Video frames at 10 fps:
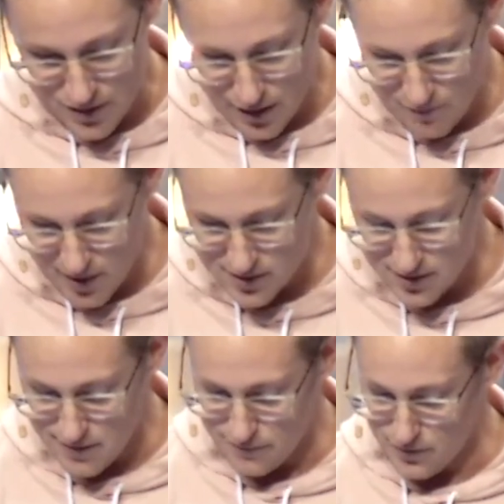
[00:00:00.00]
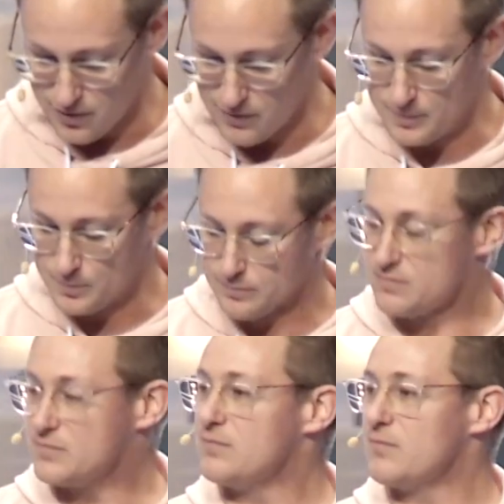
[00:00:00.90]
of my Savior.
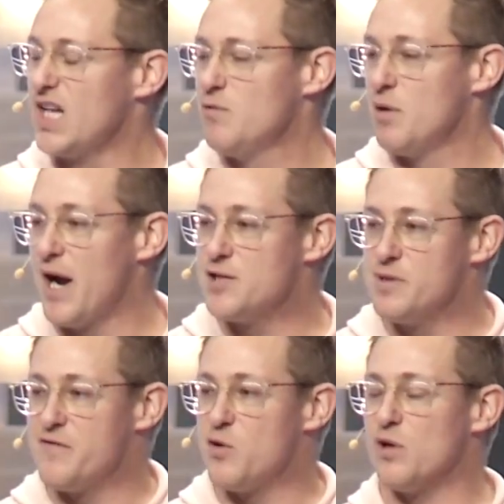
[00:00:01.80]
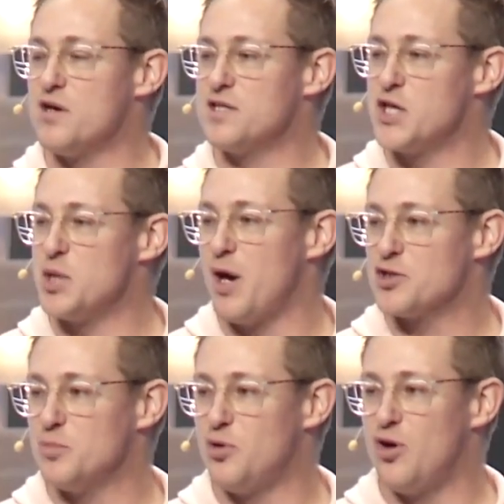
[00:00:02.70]
It reminds me of the words that the
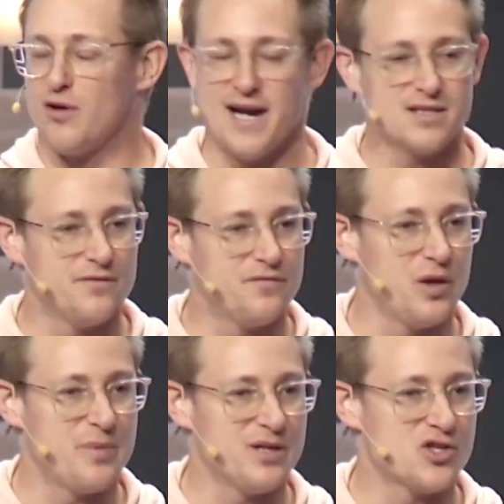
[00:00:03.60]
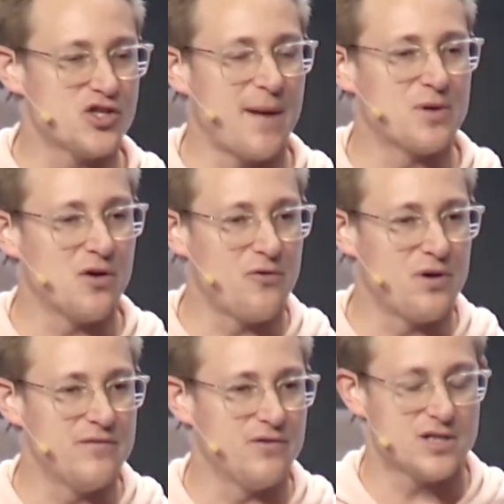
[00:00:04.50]
Apostle Paul writes in Philippians chapter
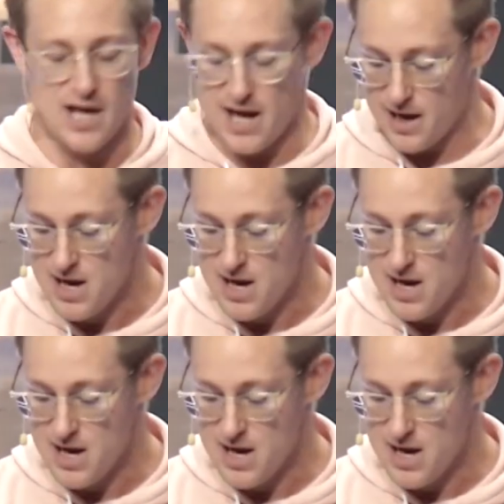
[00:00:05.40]
3, verse 8